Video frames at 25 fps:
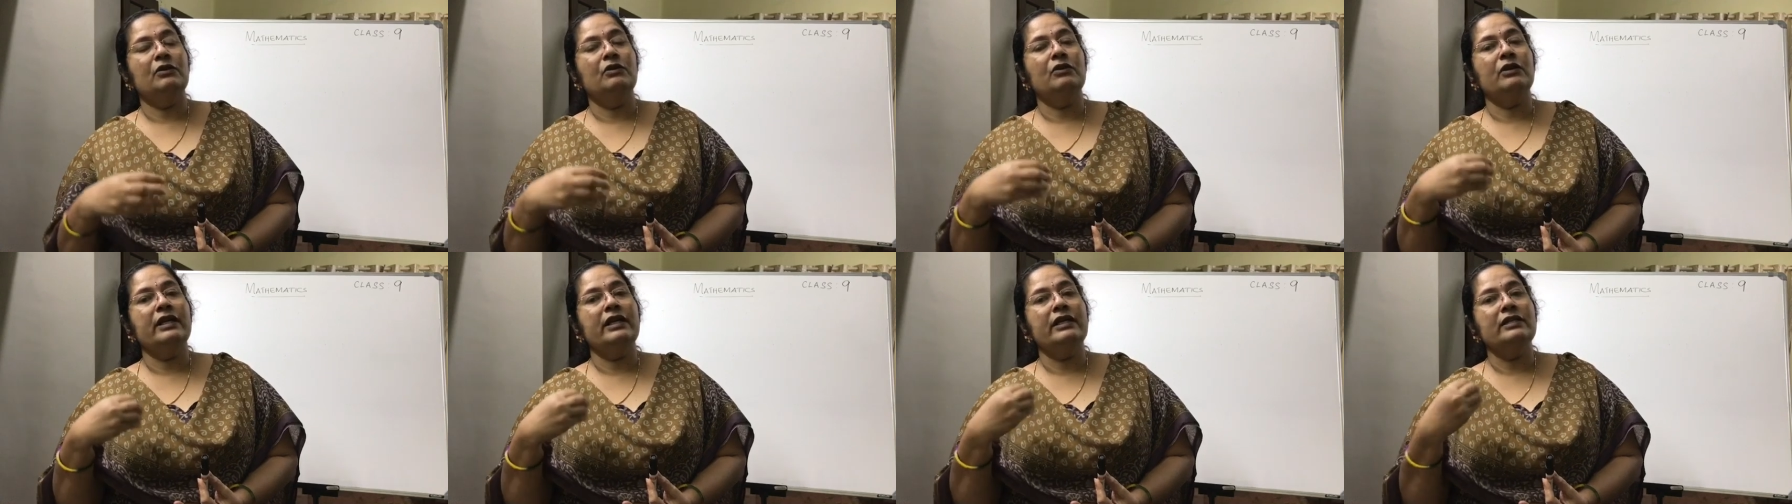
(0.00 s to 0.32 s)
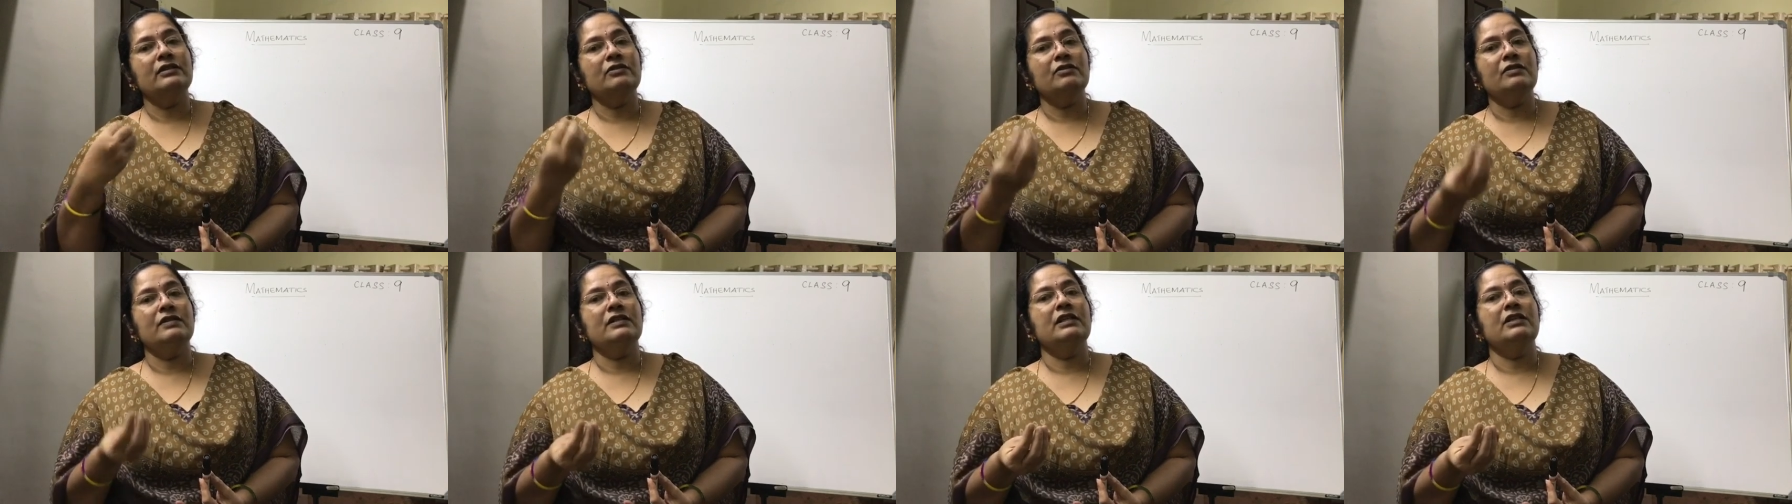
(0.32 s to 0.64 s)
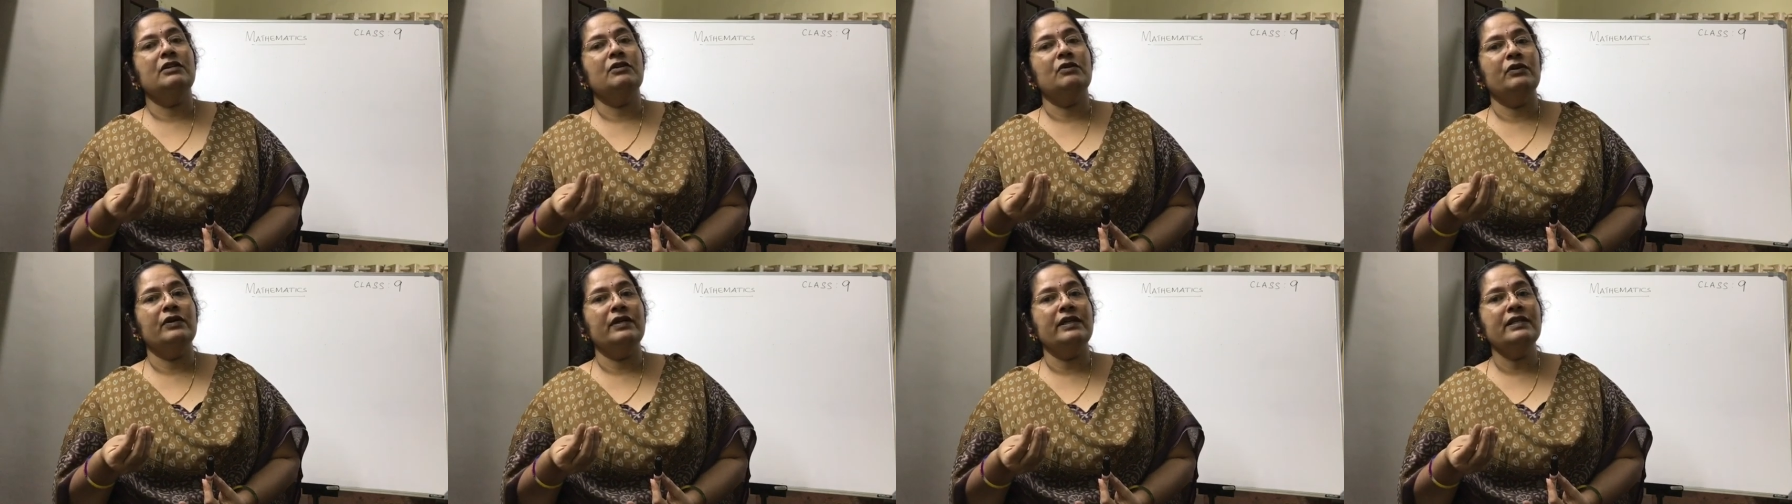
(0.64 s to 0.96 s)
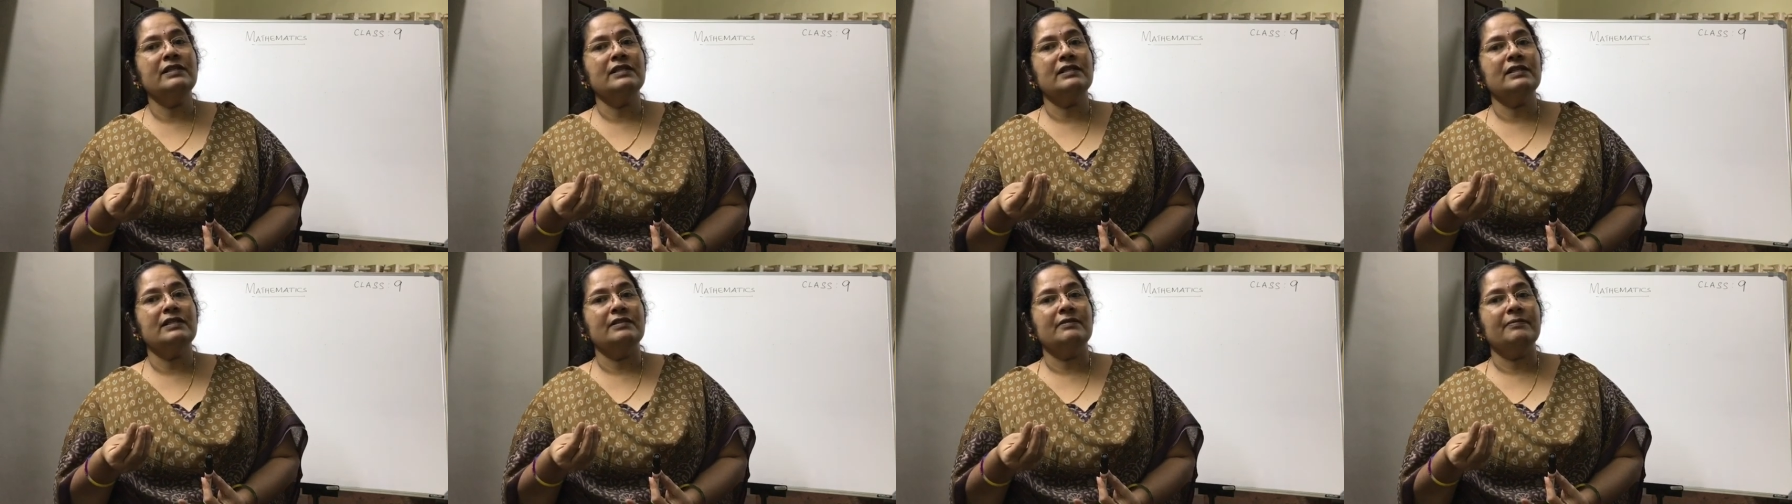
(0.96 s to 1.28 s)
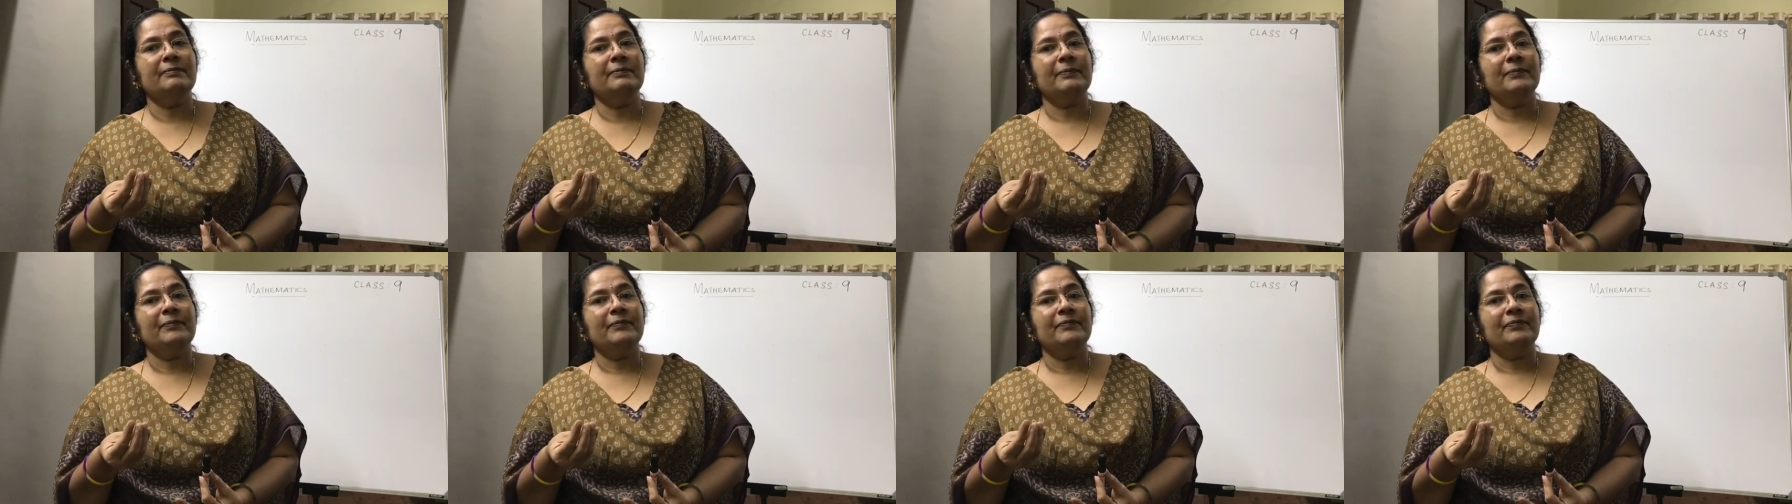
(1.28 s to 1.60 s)
raised to 0 is
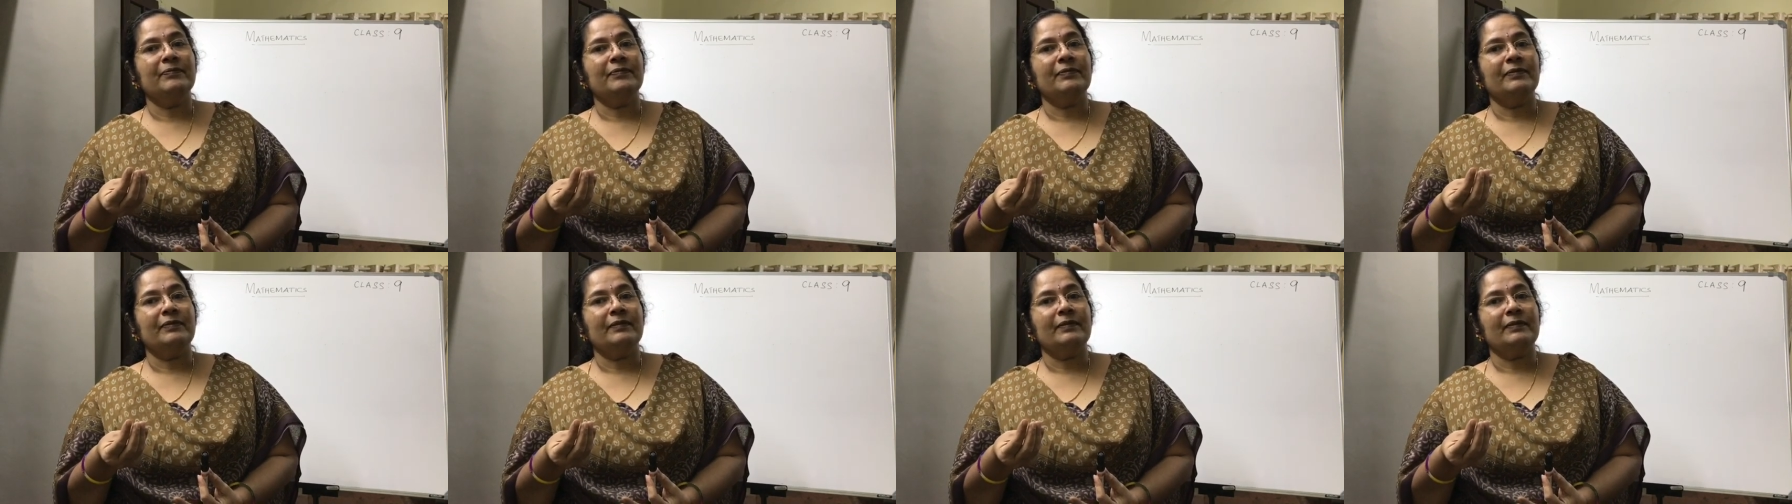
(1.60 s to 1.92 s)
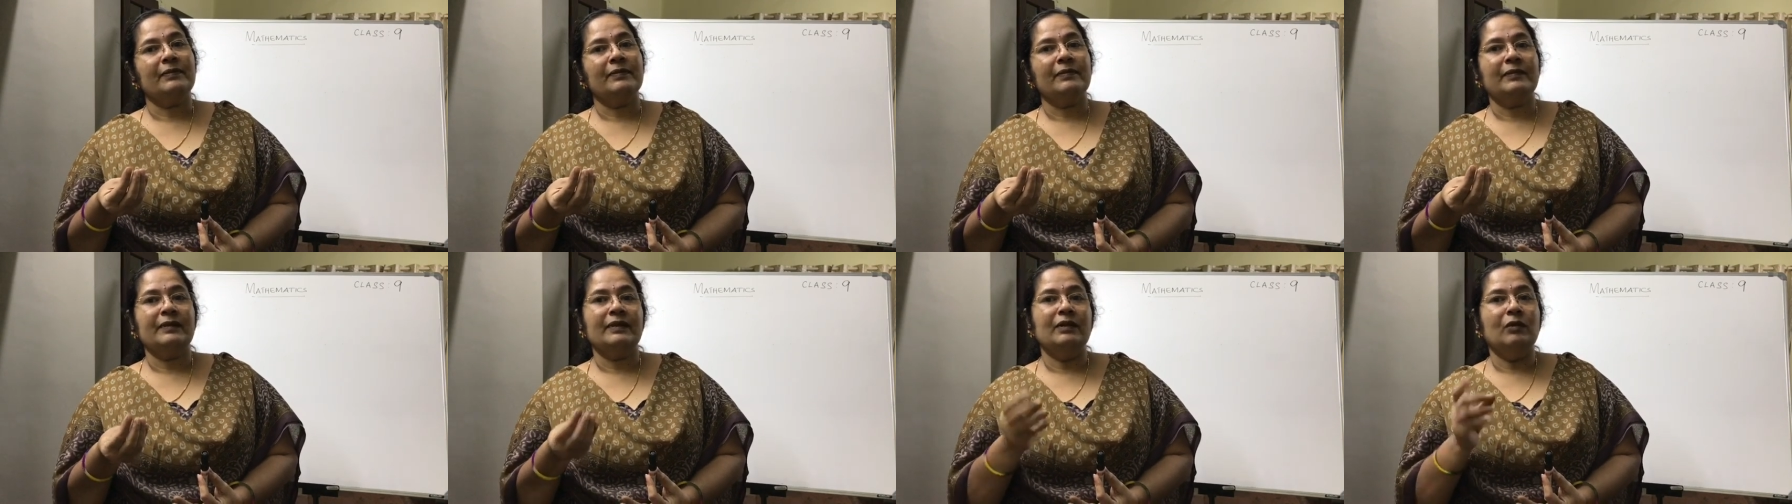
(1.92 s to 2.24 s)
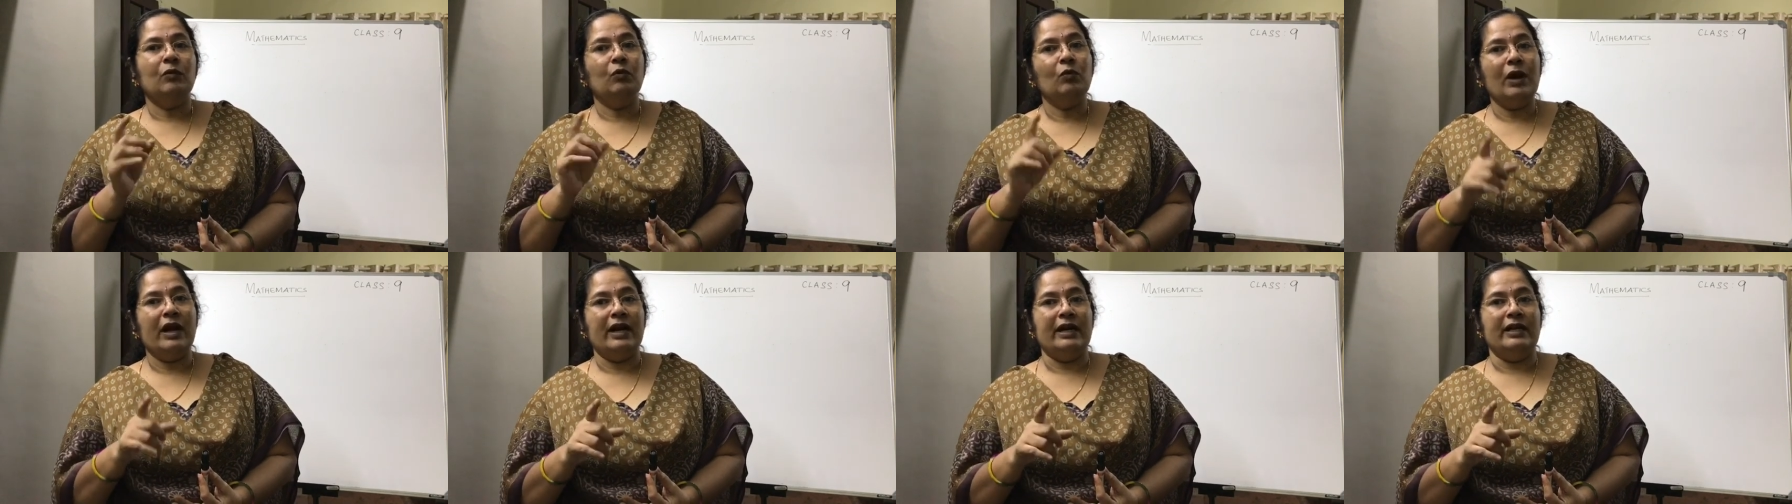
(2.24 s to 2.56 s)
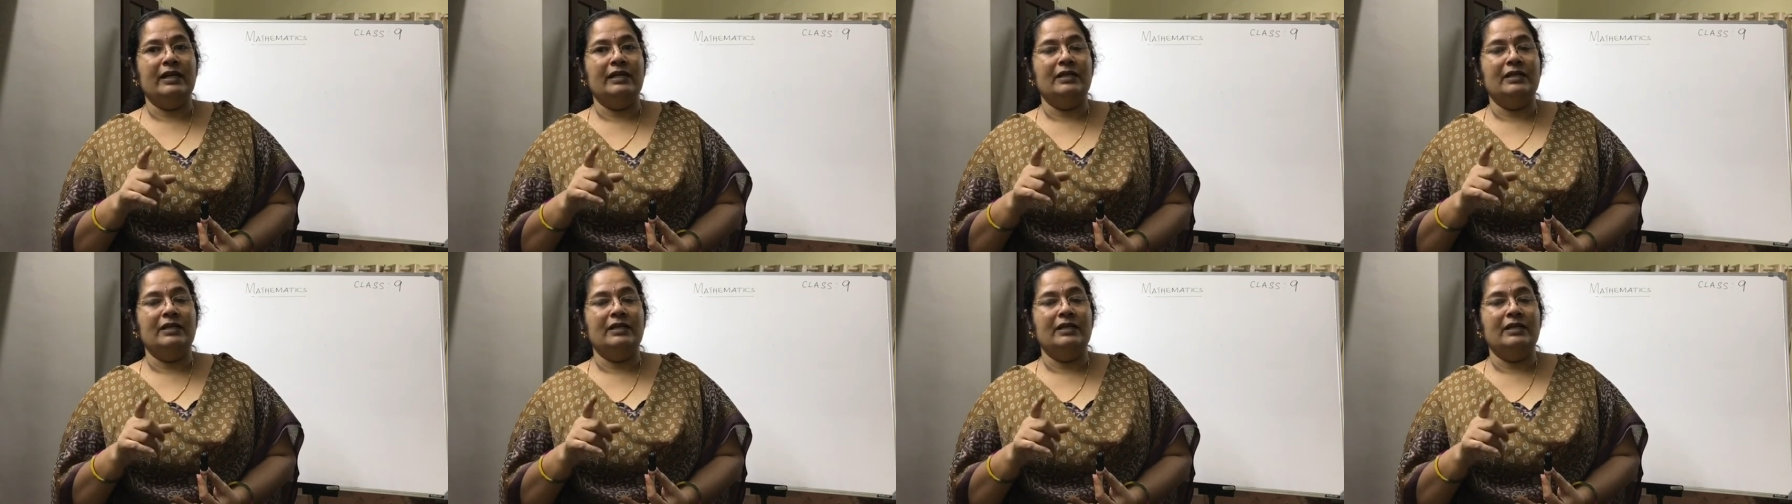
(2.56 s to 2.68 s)
1.